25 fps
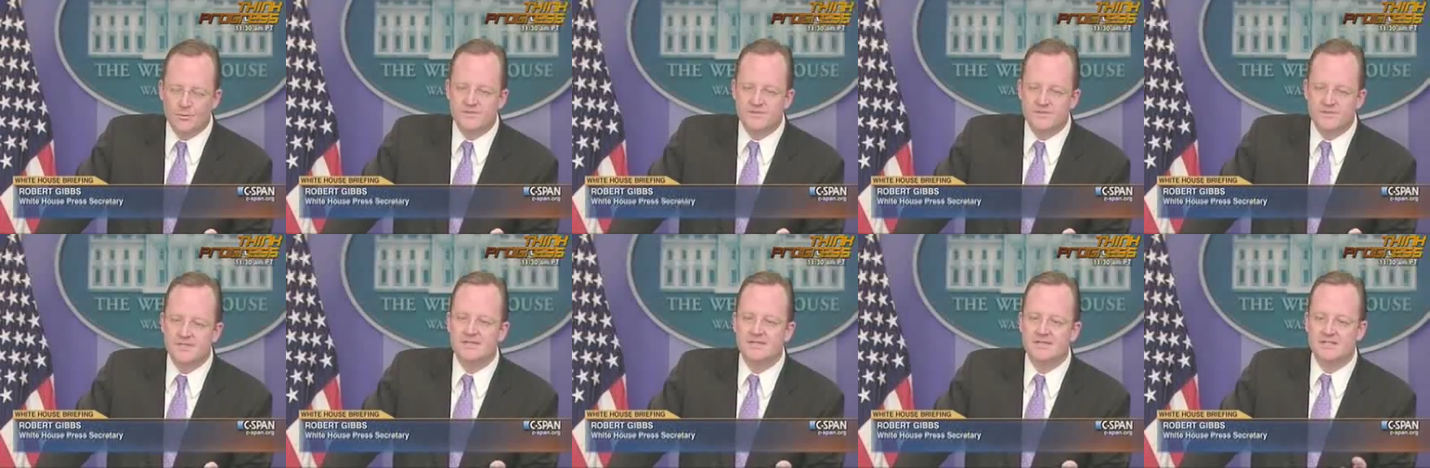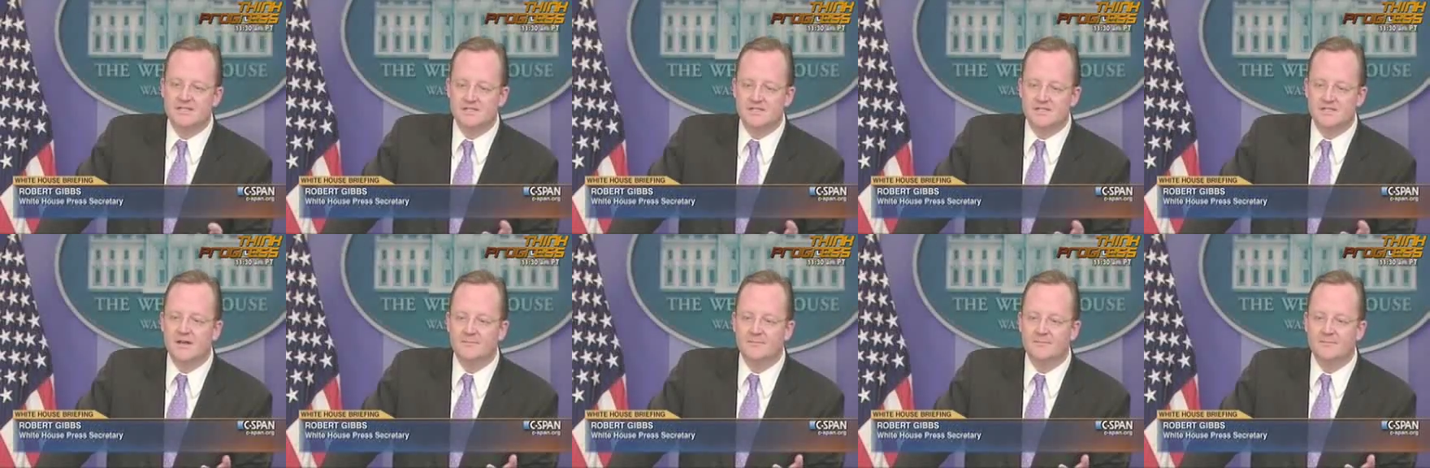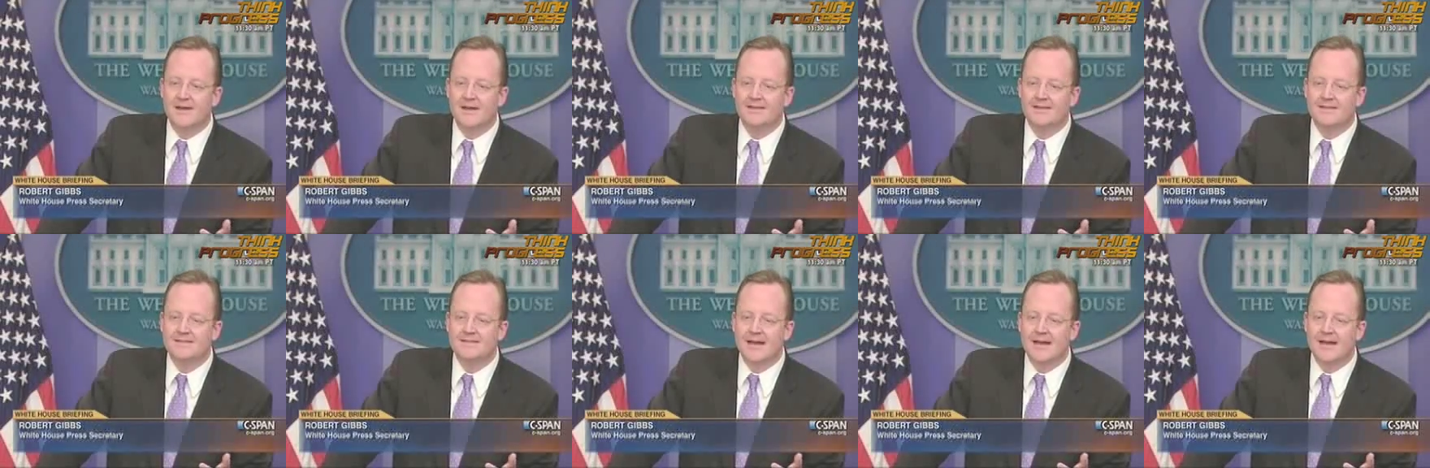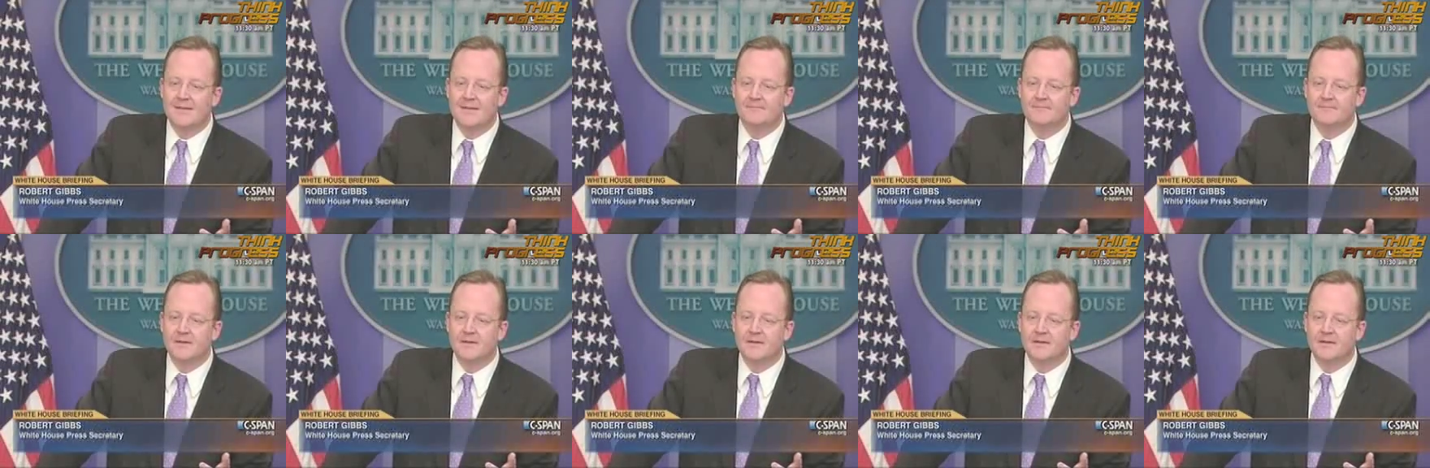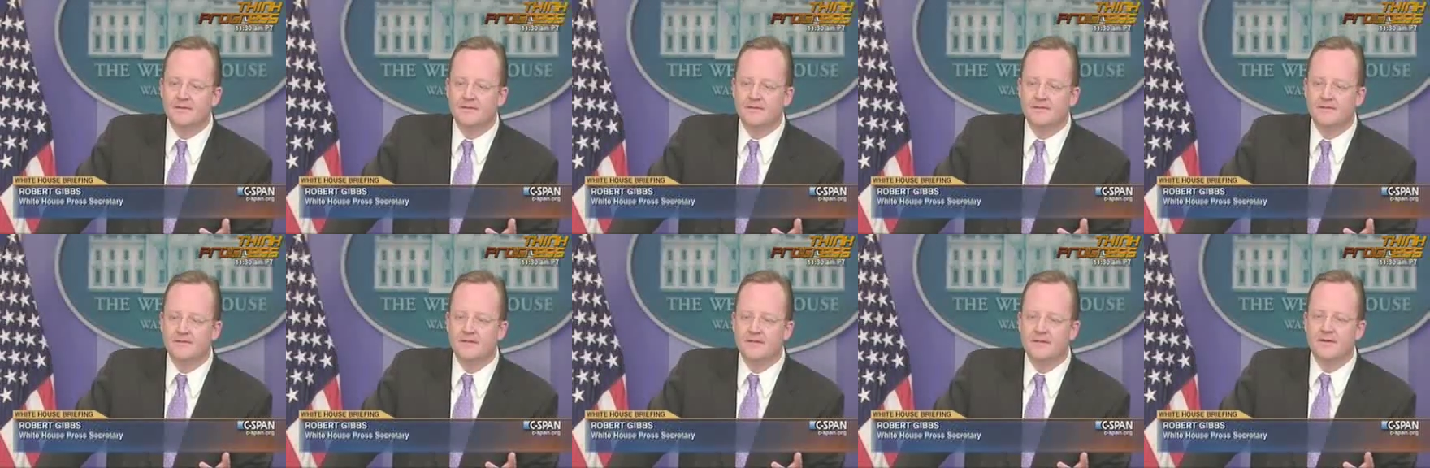we'll see this done by the time
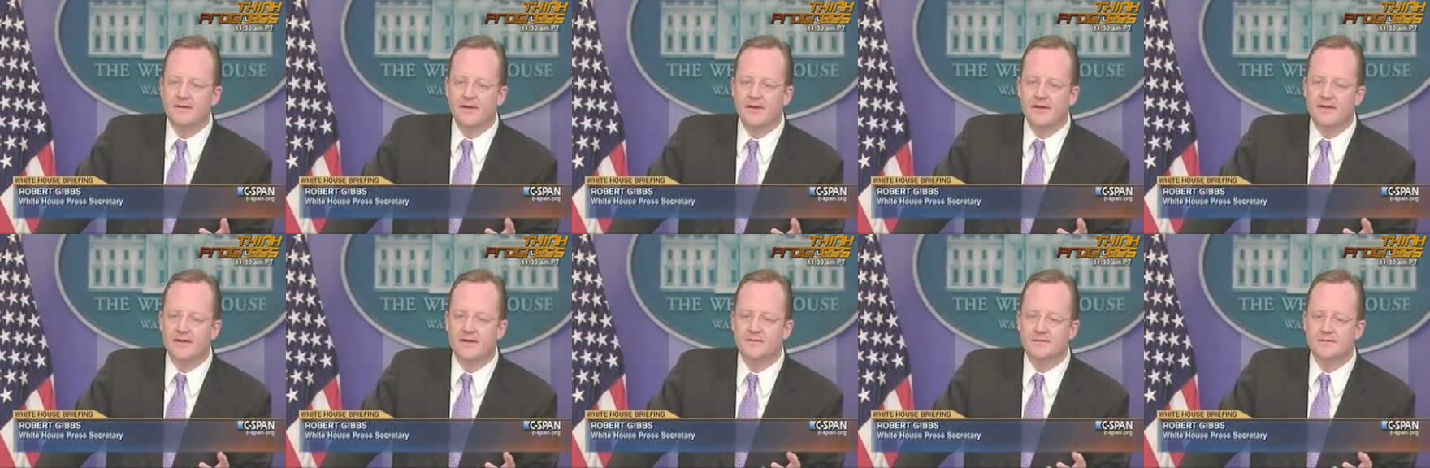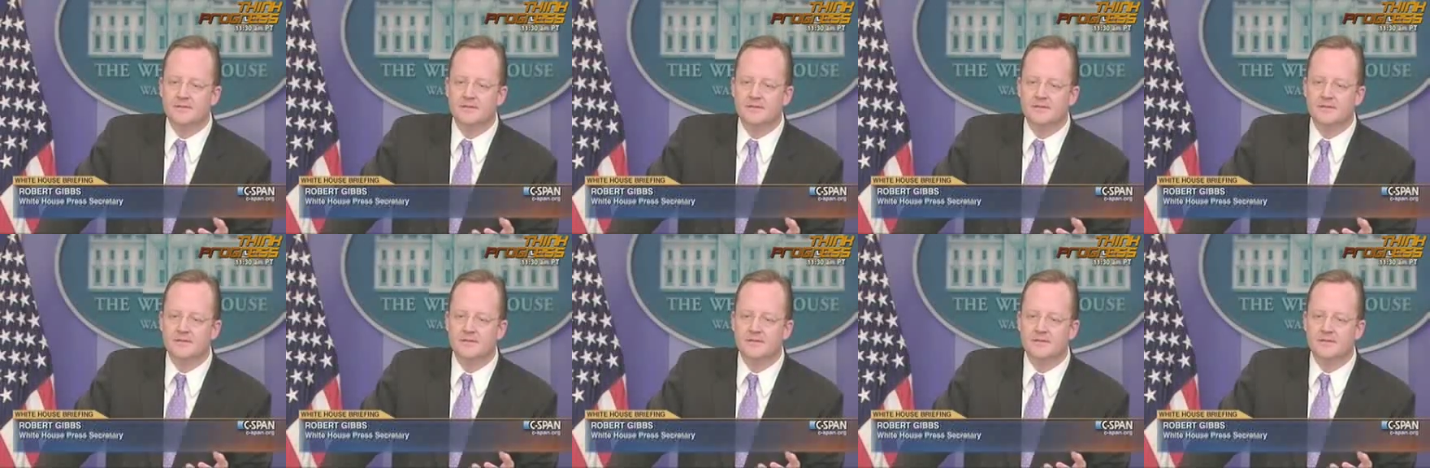the year ends.